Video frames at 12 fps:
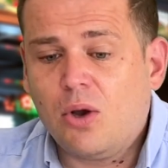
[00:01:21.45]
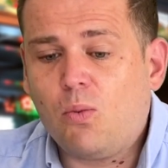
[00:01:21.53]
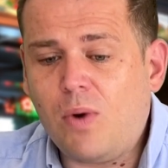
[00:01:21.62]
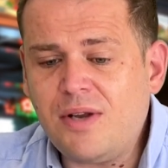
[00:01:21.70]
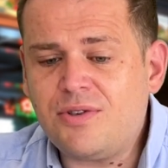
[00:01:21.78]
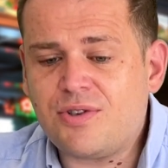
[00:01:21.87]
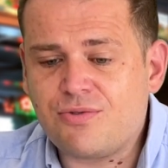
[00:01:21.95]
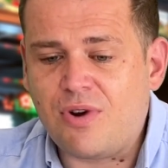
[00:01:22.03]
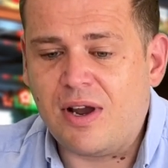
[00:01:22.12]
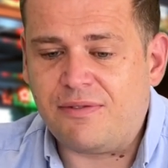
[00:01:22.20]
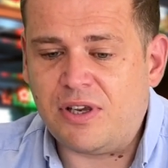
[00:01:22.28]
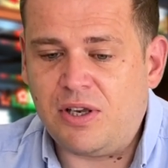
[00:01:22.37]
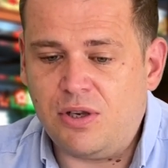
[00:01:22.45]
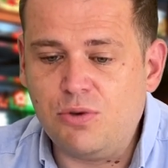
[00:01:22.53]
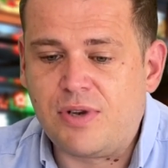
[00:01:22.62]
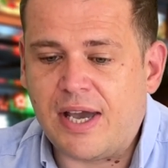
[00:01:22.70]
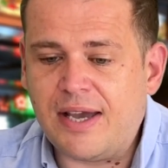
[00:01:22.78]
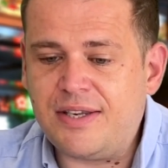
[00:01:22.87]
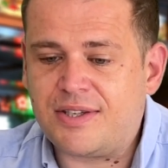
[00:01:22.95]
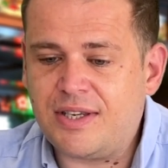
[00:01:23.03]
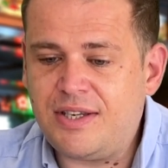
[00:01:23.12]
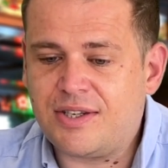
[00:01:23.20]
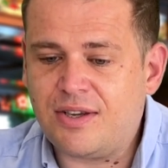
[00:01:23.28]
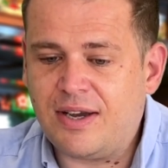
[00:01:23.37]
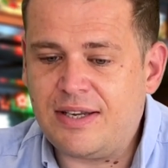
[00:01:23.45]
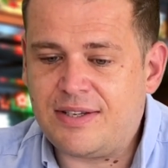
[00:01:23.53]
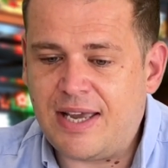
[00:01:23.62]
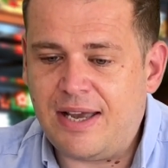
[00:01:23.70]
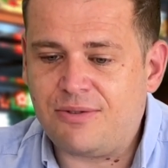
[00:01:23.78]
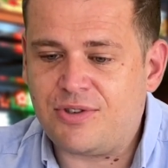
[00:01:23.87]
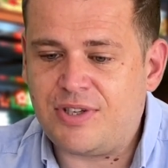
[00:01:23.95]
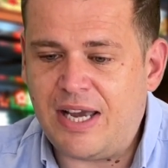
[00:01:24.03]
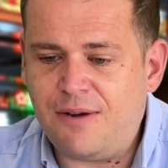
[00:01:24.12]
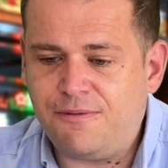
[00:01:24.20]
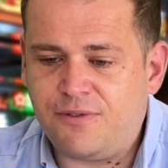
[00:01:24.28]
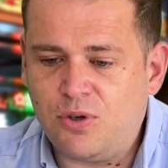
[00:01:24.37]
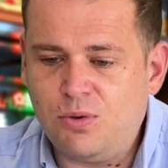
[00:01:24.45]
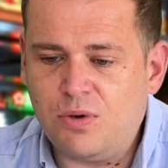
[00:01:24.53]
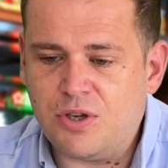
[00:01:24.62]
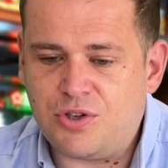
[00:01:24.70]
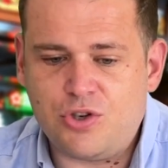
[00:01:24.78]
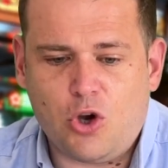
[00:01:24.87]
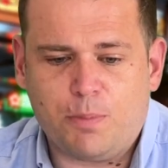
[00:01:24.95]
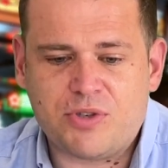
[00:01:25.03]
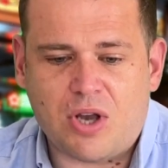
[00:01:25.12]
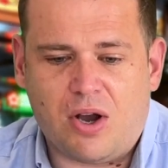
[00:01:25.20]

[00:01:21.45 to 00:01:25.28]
Once thriving UK seaside towns downfall as yobs